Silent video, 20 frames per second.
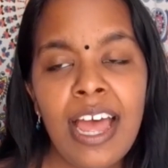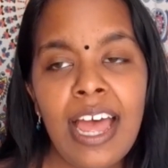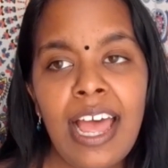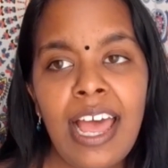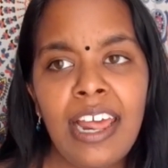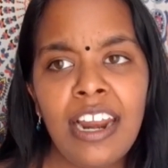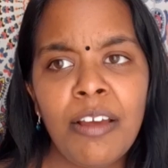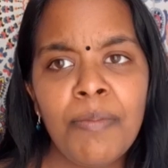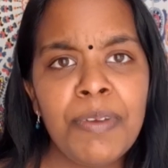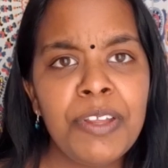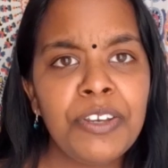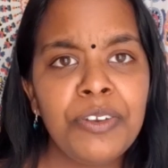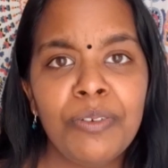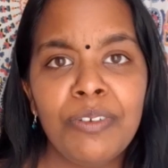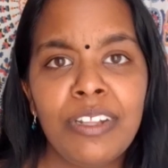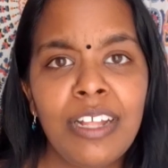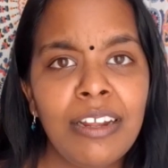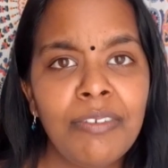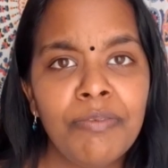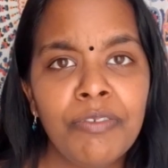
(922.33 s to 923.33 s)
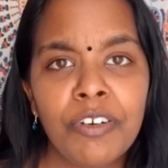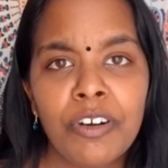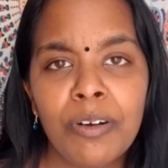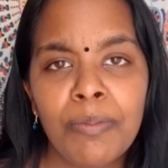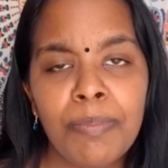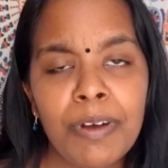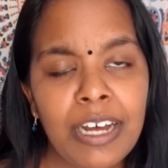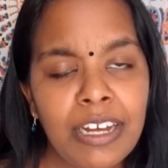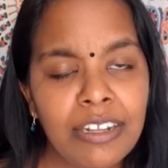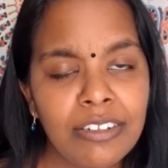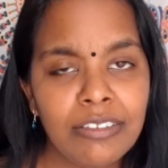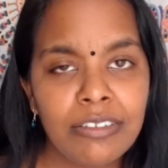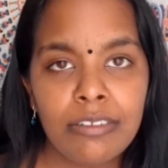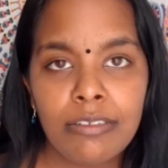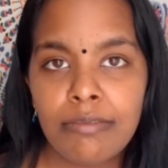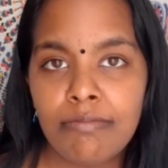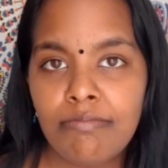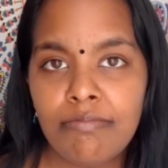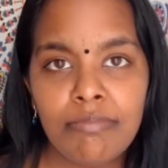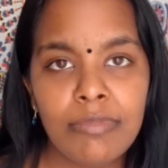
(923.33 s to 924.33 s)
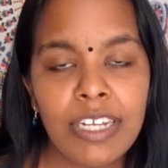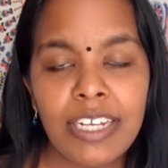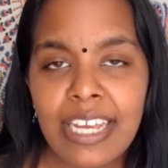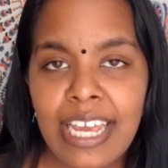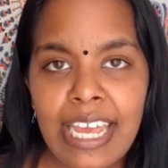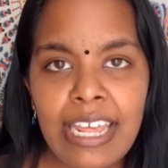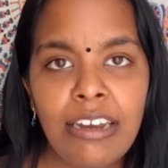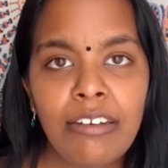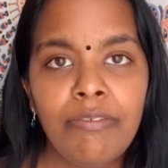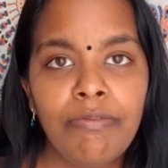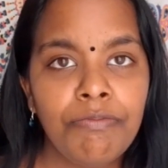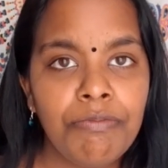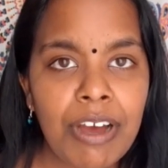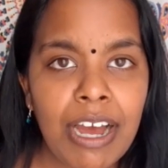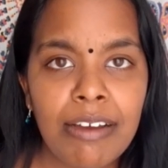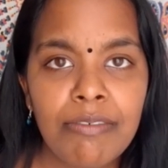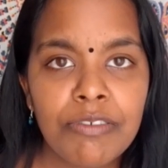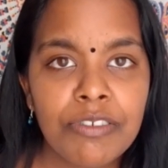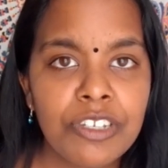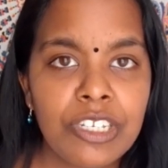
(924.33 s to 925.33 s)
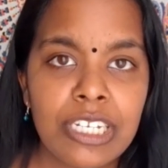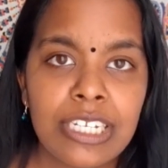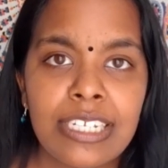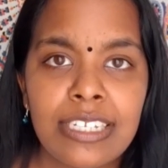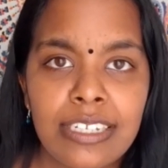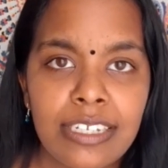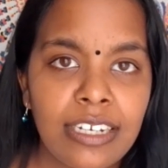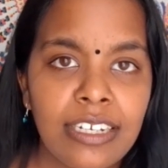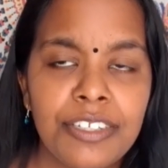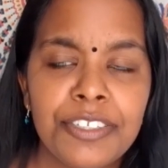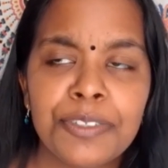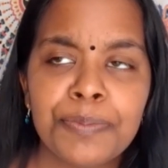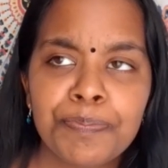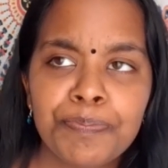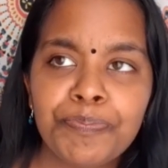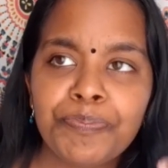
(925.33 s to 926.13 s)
And I've been doing that for about, again, 5 or 6 years.